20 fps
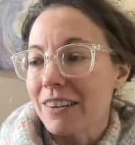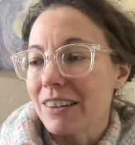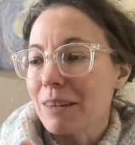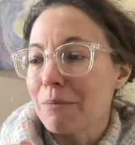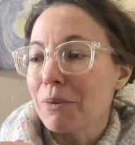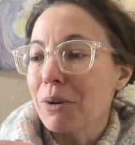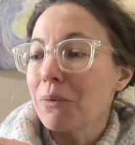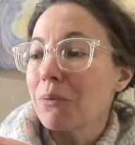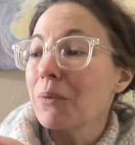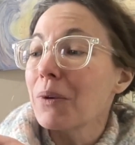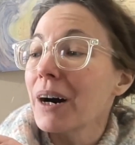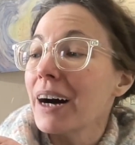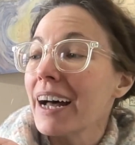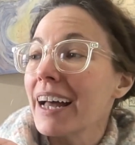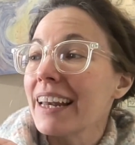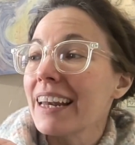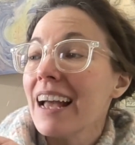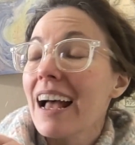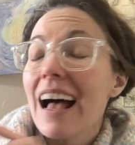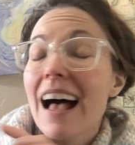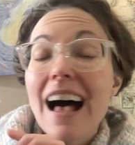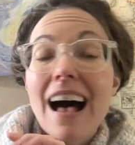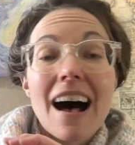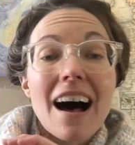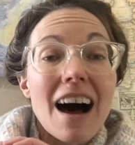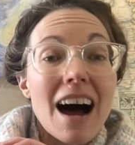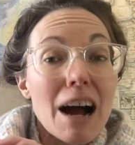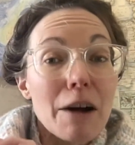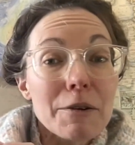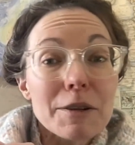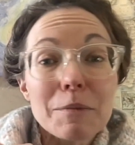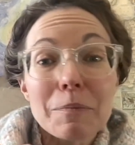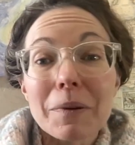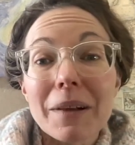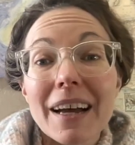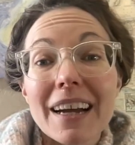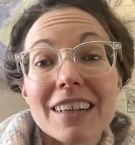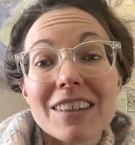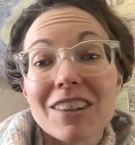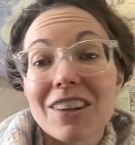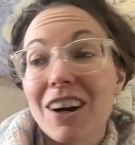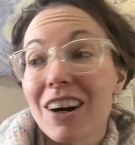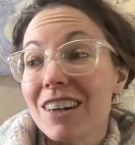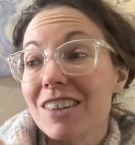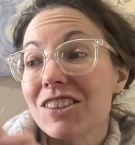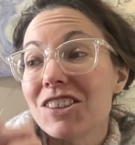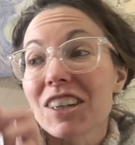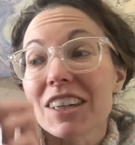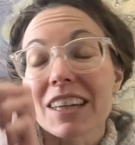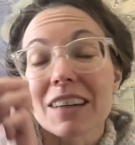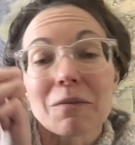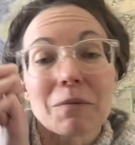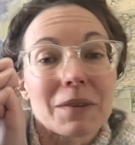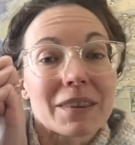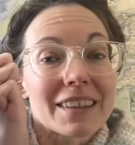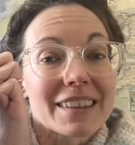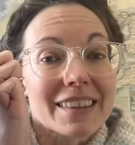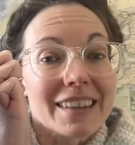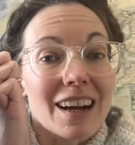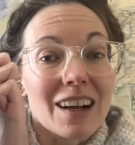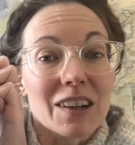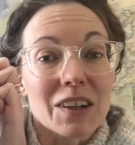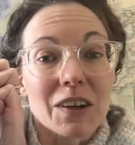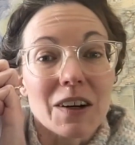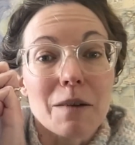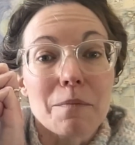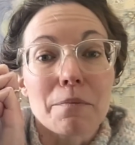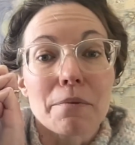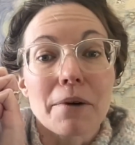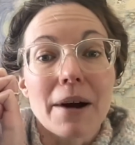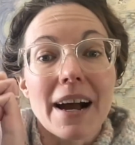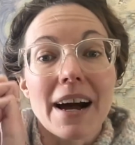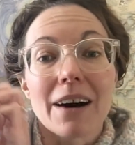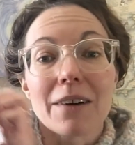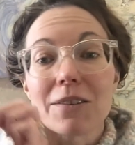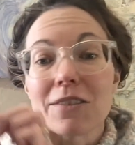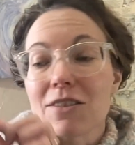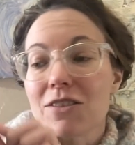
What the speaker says: Number one, I was playing yarn chicken with this color of brown.